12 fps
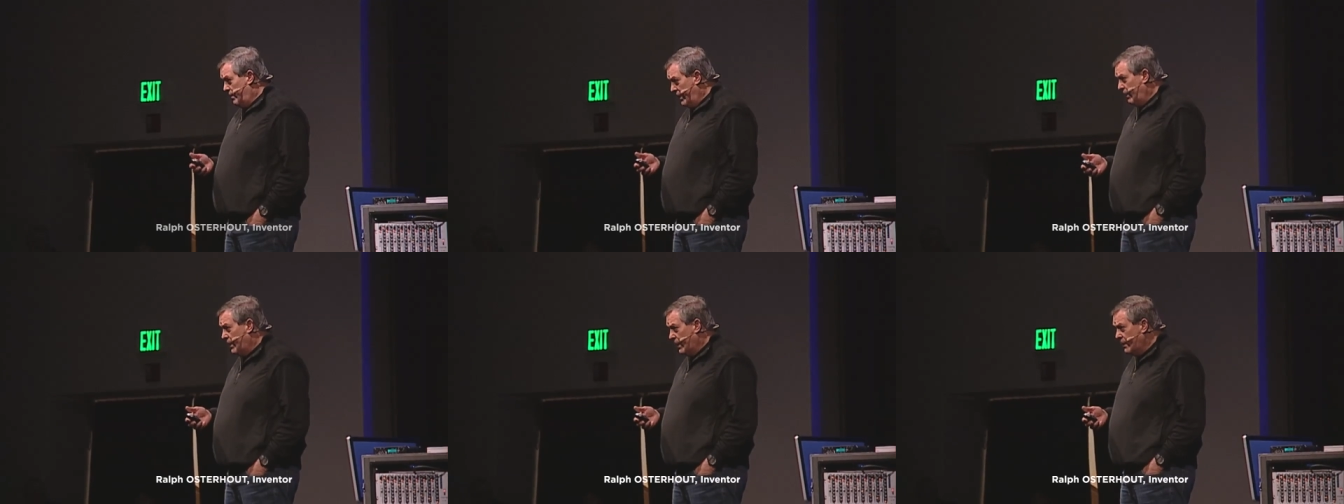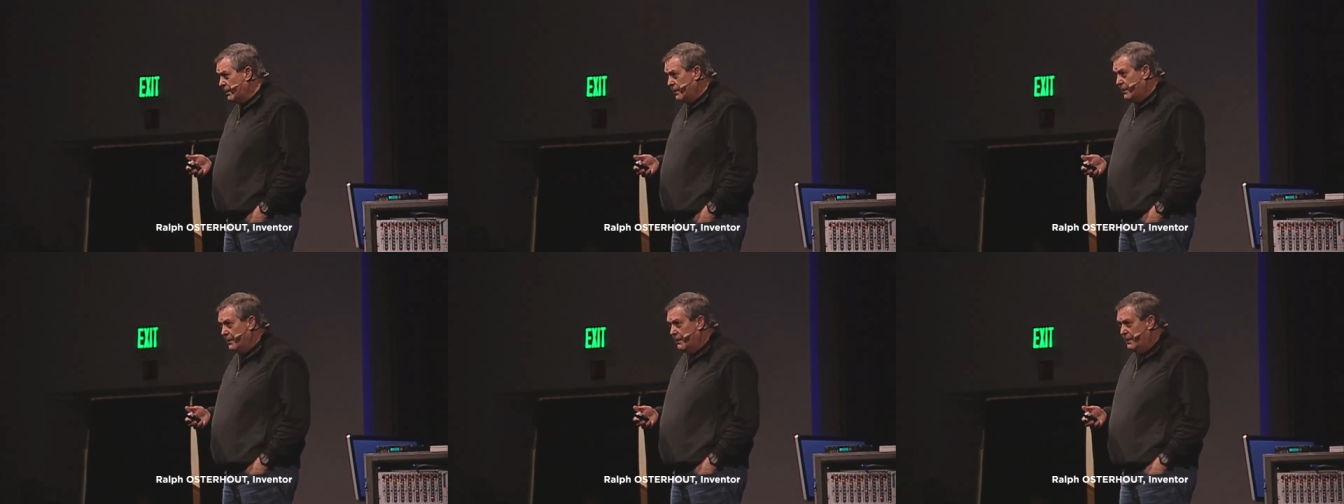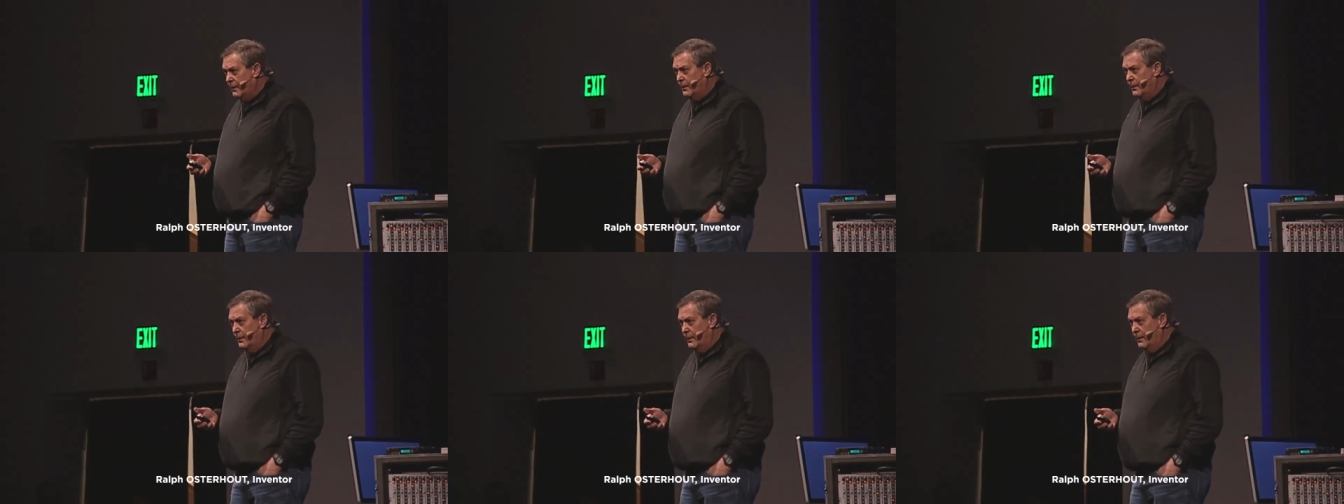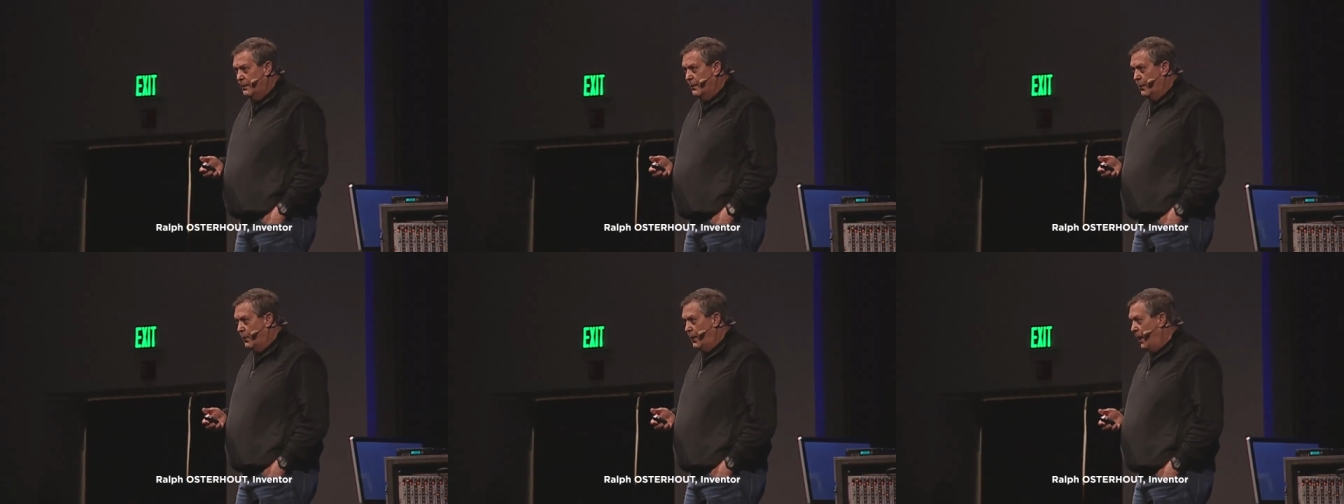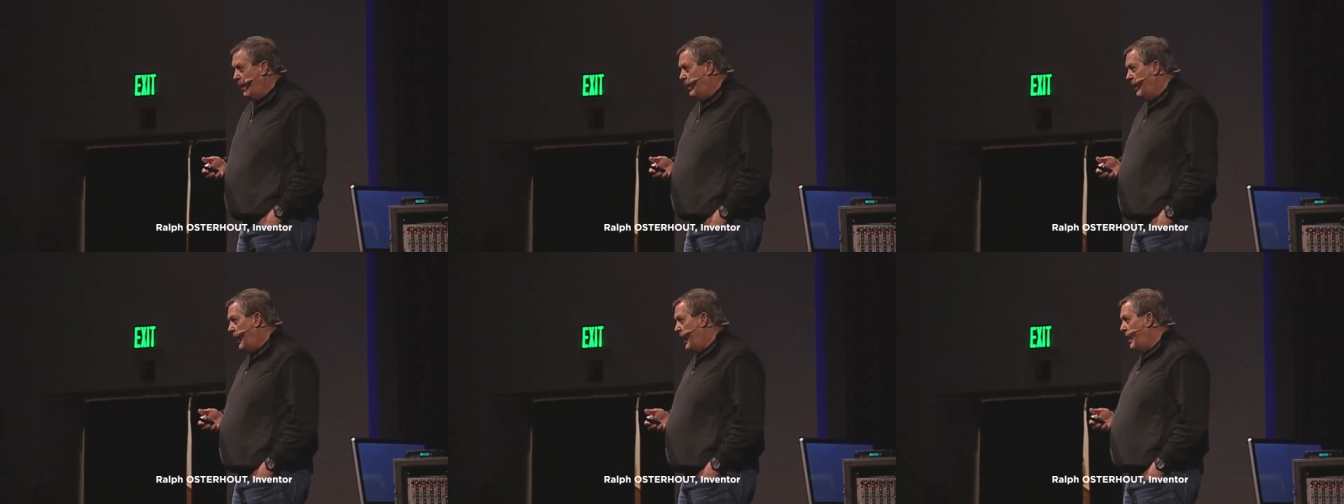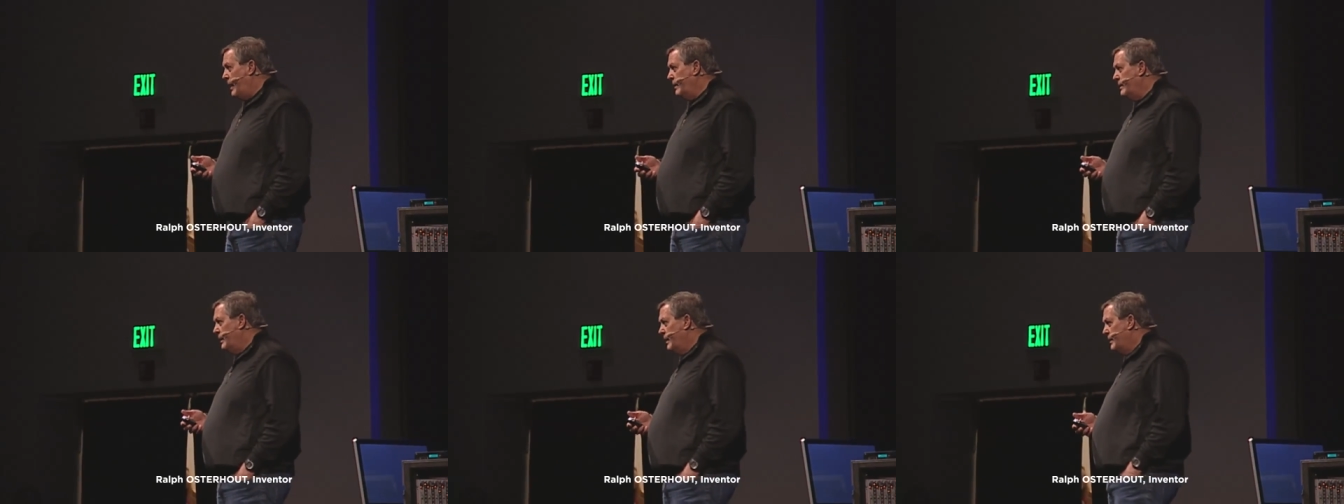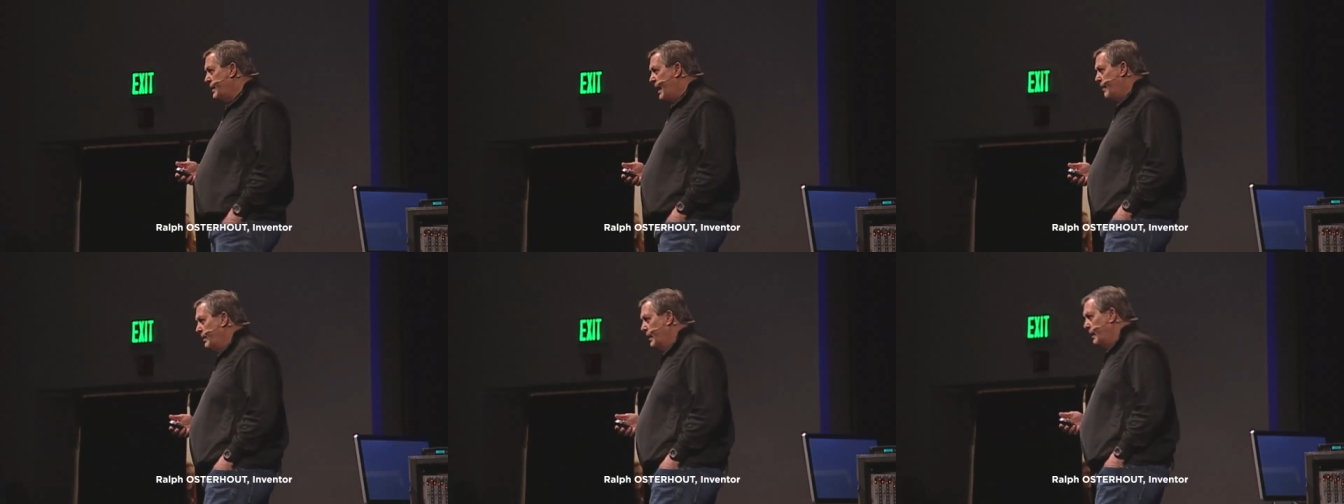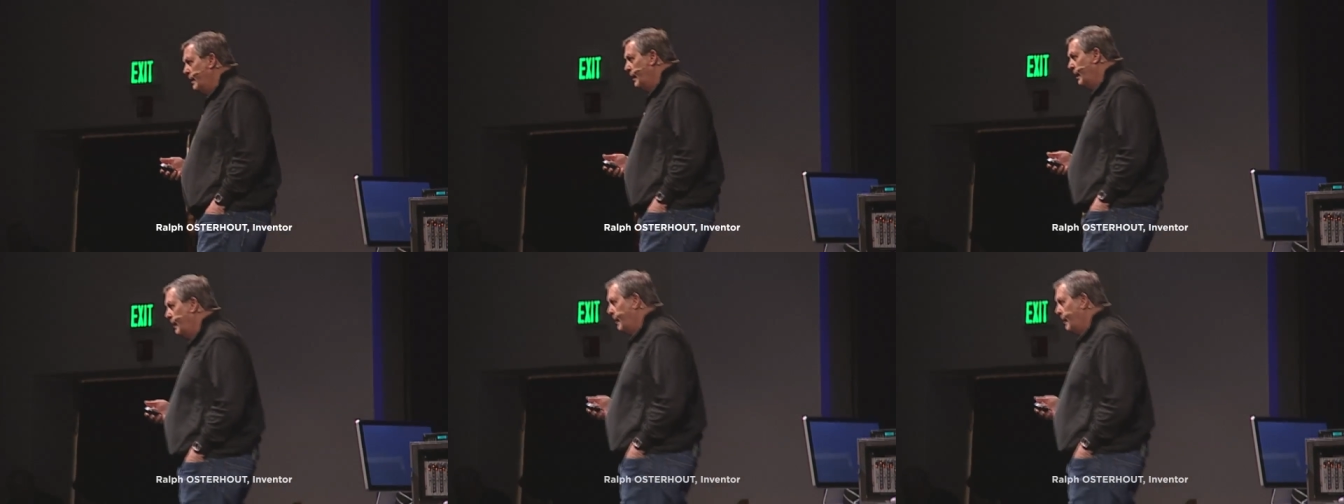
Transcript: one, period? Okay, and tablet,